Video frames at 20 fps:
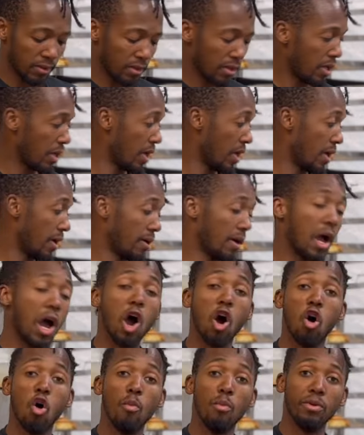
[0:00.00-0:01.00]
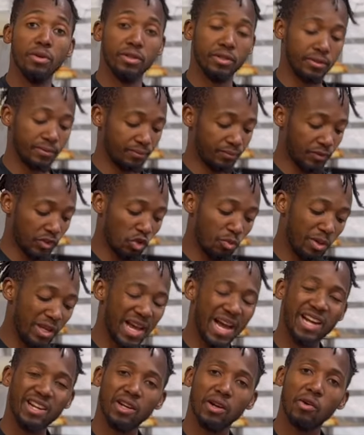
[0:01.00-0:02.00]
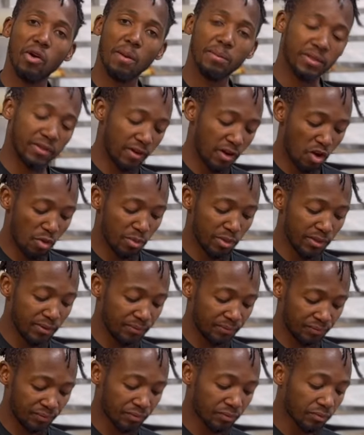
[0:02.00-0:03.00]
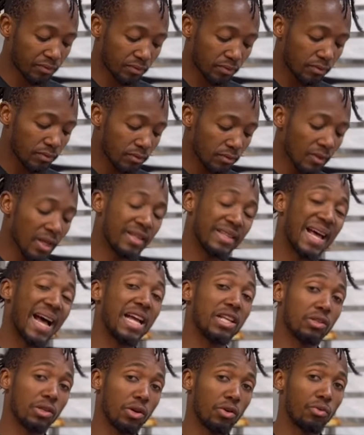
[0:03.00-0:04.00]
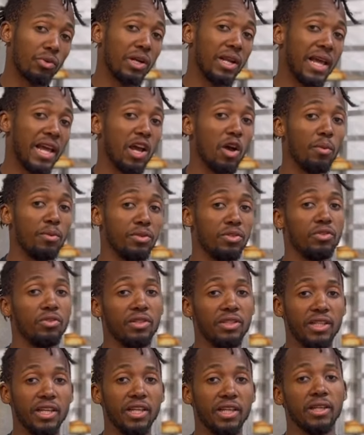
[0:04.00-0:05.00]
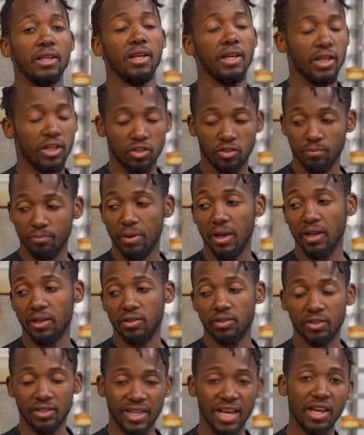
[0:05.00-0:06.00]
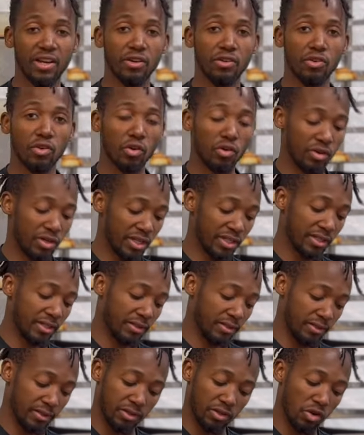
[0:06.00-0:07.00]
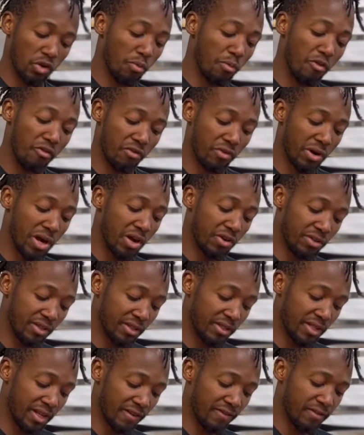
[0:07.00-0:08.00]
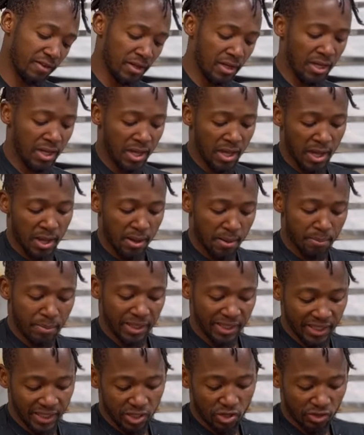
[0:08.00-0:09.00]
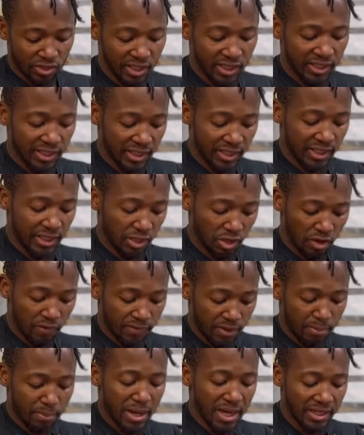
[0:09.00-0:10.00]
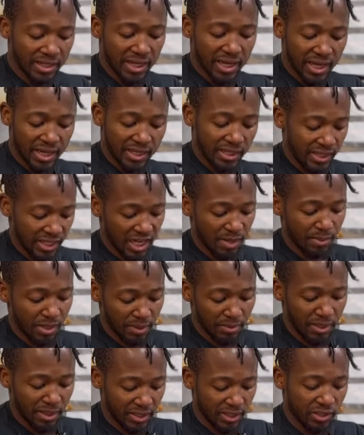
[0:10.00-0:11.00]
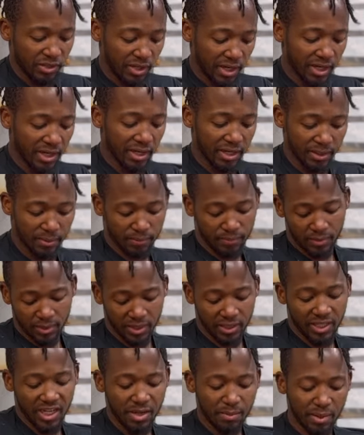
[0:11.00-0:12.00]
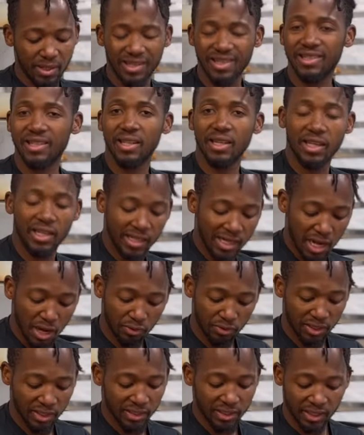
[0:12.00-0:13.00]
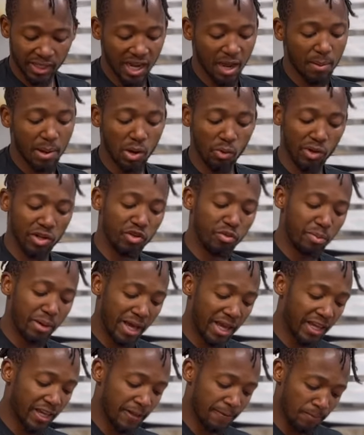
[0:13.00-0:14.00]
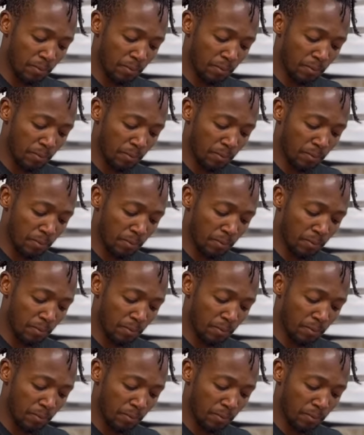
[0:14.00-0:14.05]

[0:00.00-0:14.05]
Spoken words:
almond, it would be 100 grams of almond. That really helps to stay in the dough. It doesn't move around and stuff. But this consistency of the butter and cinnamon mix it together. The cinnamon doesn't leak out, doesn't come out when you bake.